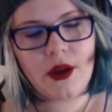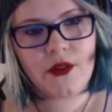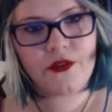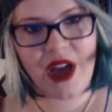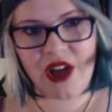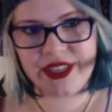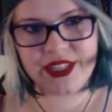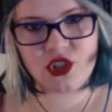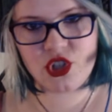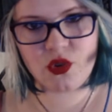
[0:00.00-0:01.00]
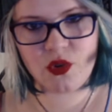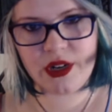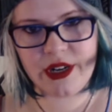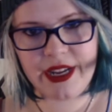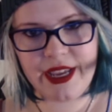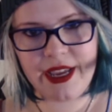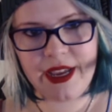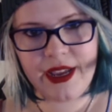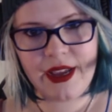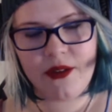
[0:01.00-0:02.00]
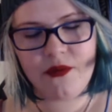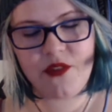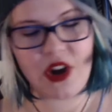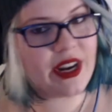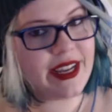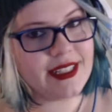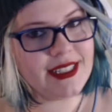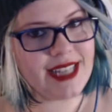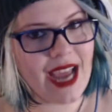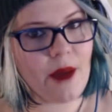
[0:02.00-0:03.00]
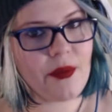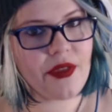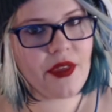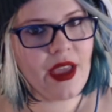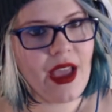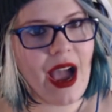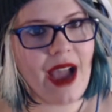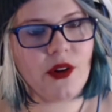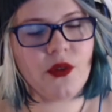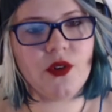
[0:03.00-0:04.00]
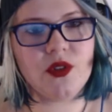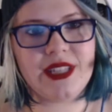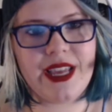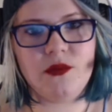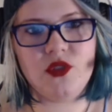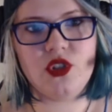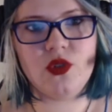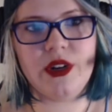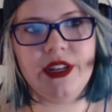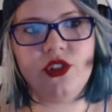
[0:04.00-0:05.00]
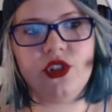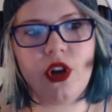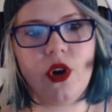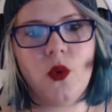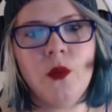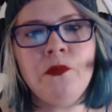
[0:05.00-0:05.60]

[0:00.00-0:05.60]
Falcon's story very in depth. I don't know Sam's story, so